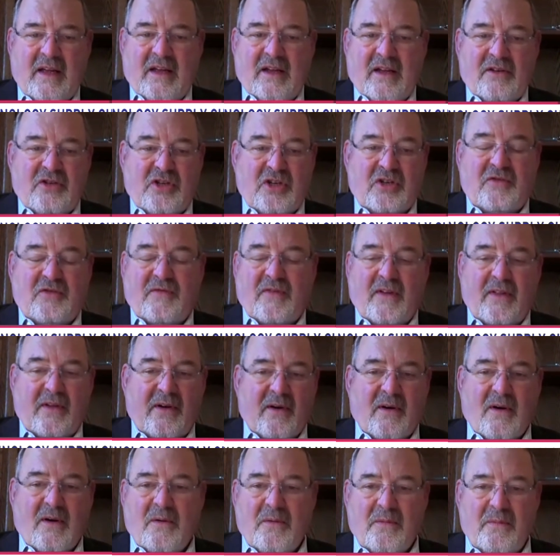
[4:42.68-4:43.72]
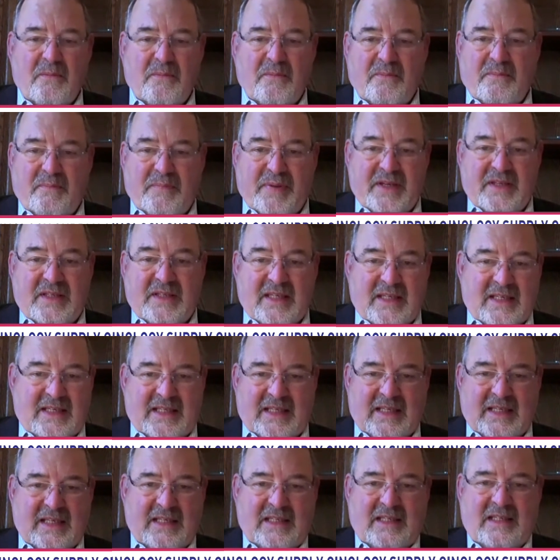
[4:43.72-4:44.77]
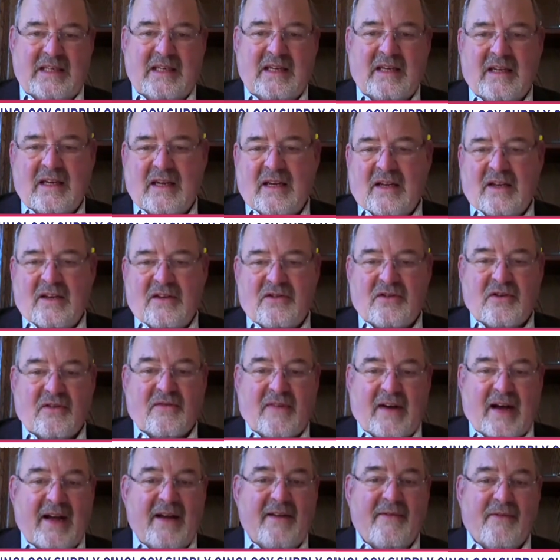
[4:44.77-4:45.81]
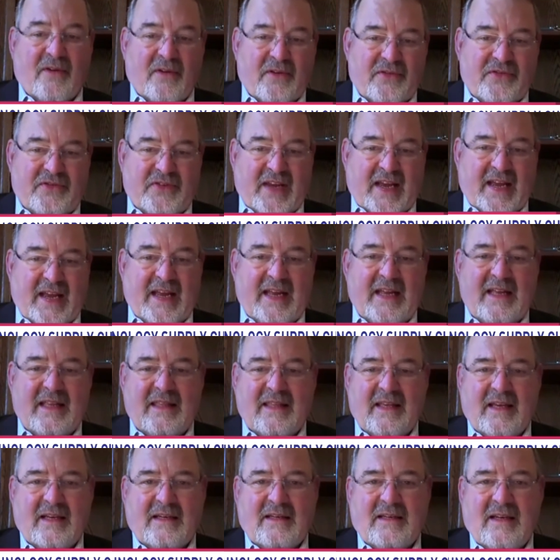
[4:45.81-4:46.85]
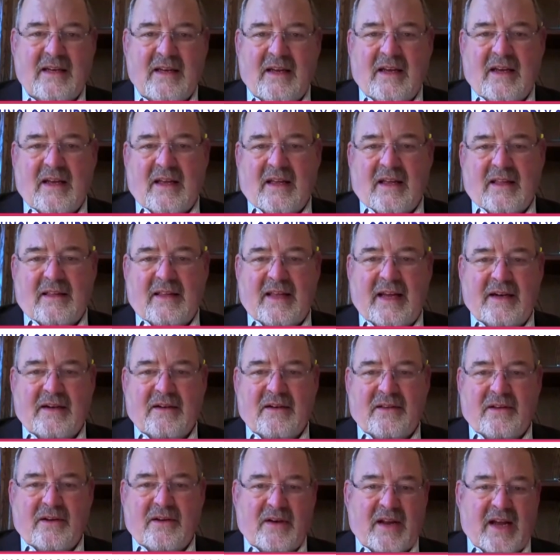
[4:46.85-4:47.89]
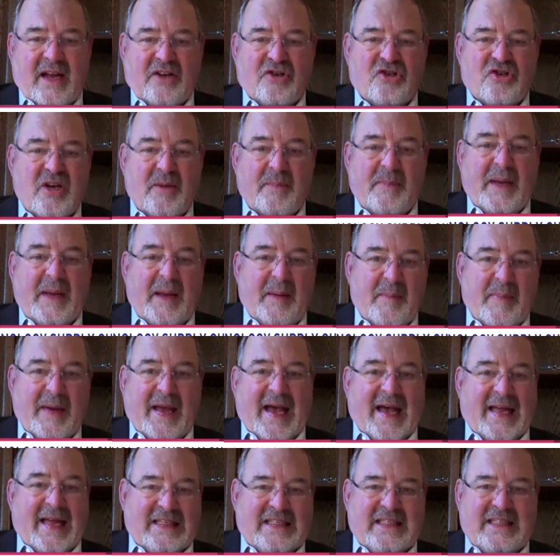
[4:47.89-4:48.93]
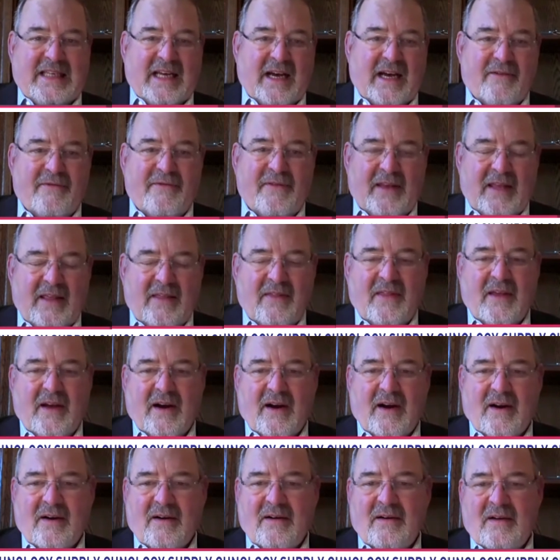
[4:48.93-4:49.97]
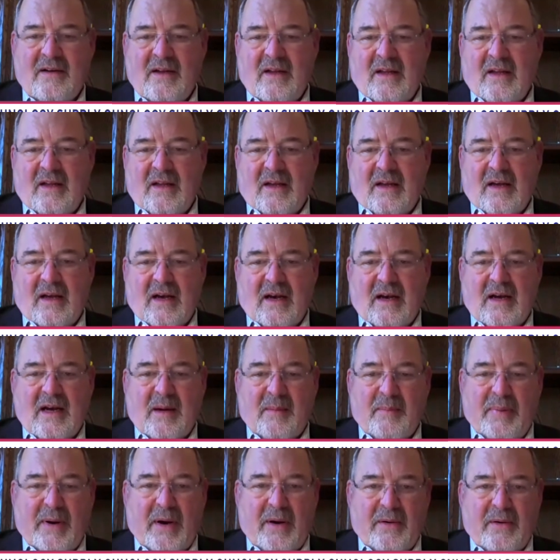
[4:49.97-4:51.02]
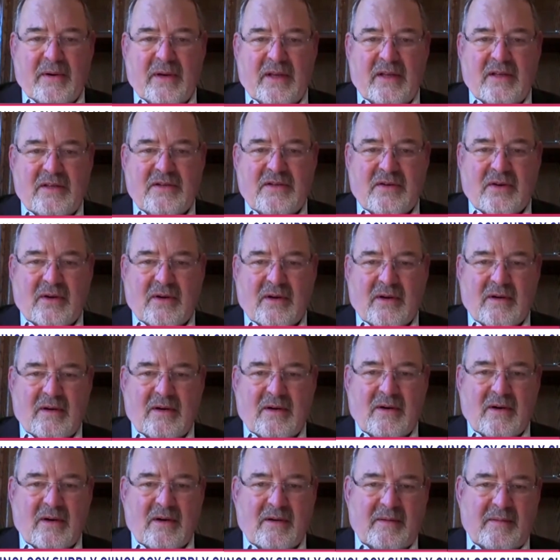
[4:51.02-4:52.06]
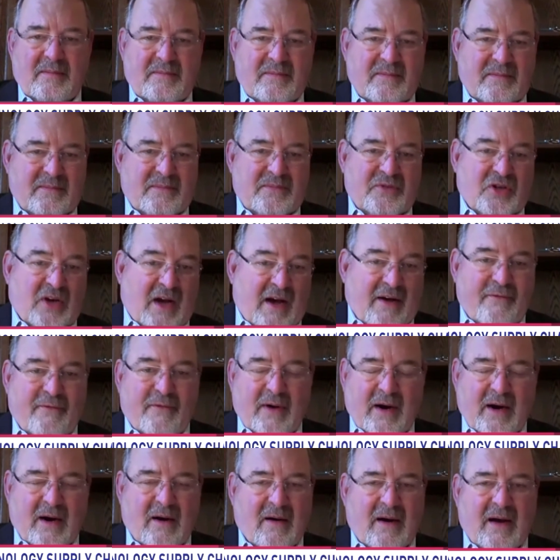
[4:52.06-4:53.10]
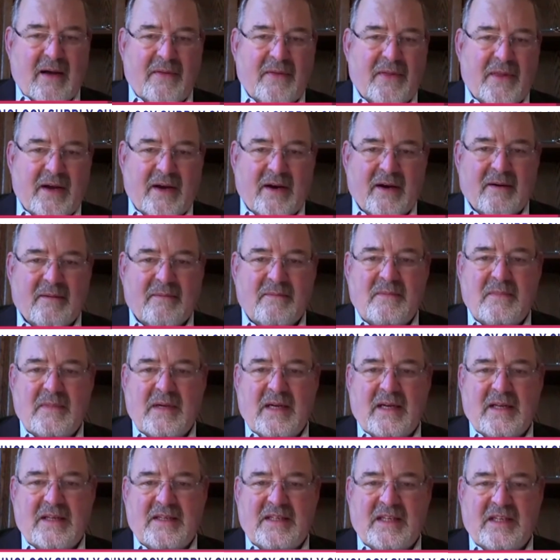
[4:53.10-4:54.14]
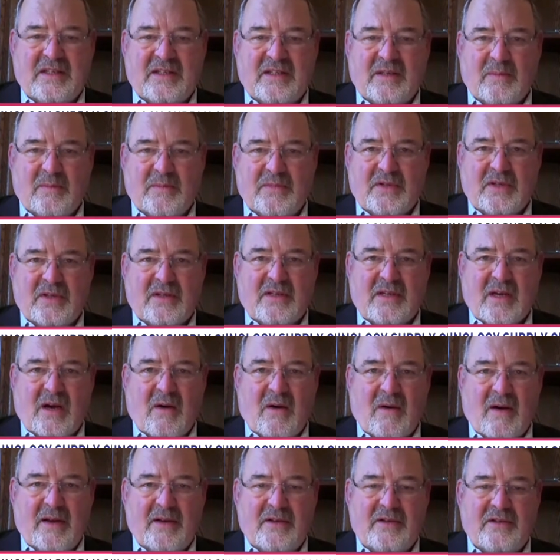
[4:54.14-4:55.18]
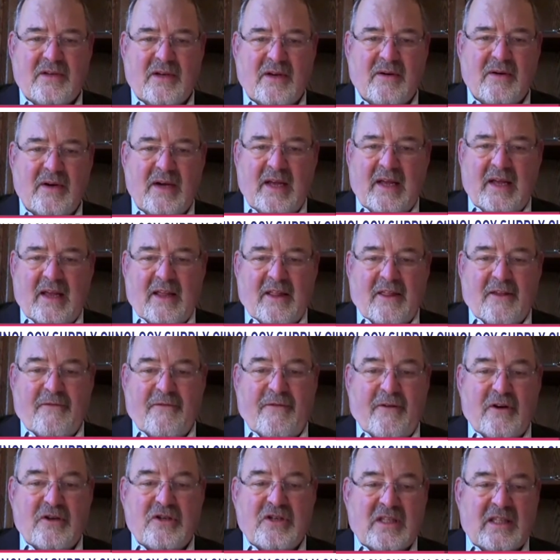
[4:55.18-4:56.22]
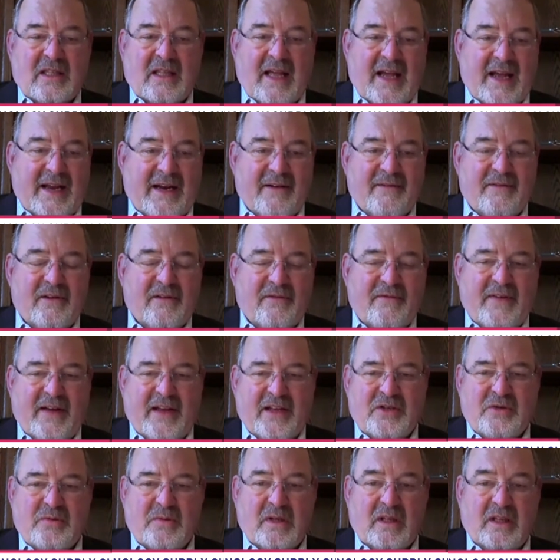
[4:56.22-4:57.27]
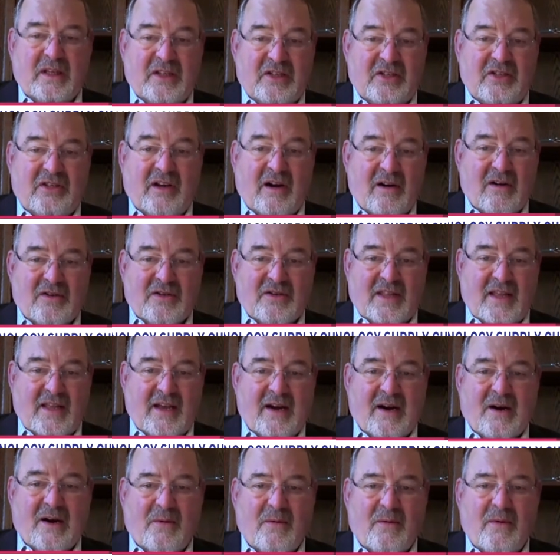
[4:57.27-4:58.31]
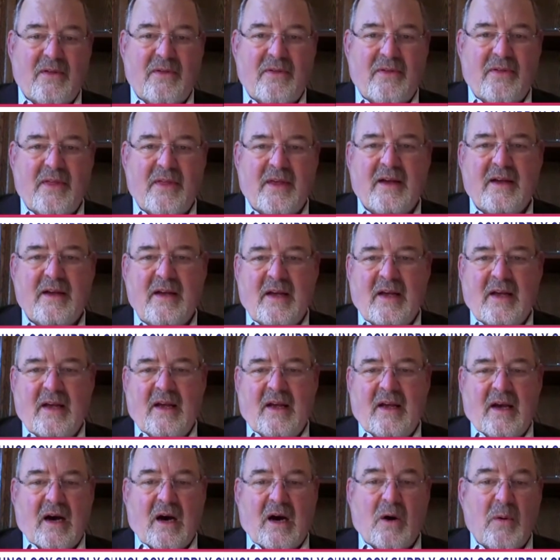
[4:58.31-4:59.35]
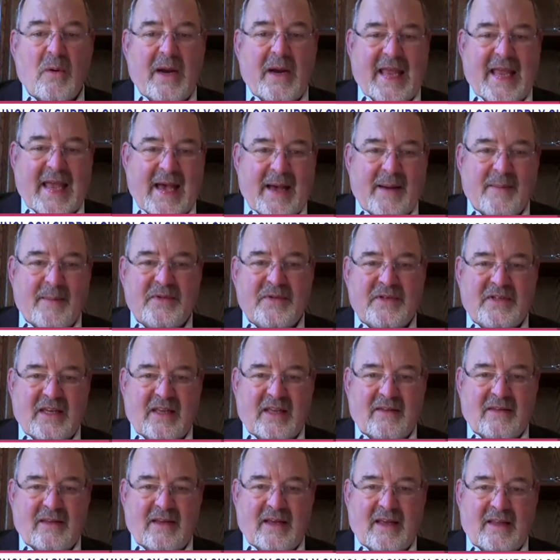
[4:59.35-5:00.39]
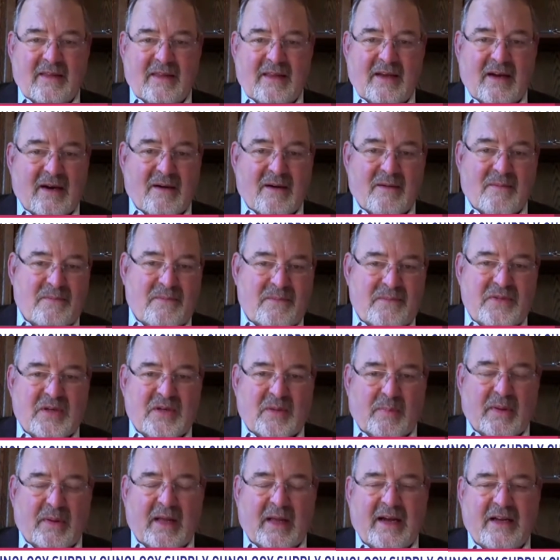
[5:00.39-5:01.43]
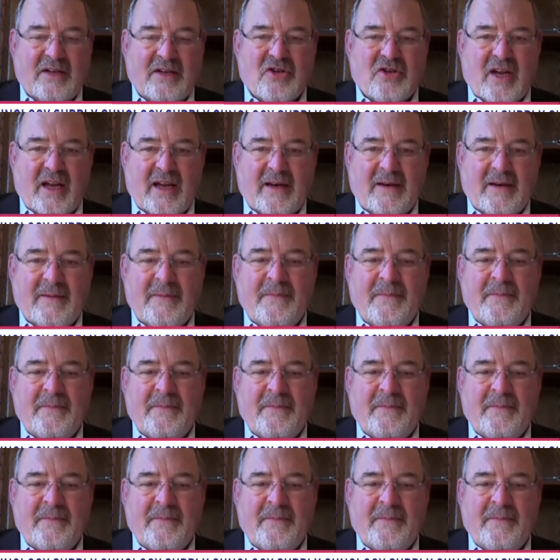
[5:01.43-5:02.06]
just for their own business's survival sake, that they're not shipping bad stuff in their components or software on their systems and so on. So the first line of defense really starts there with the OEMs and their supply chain.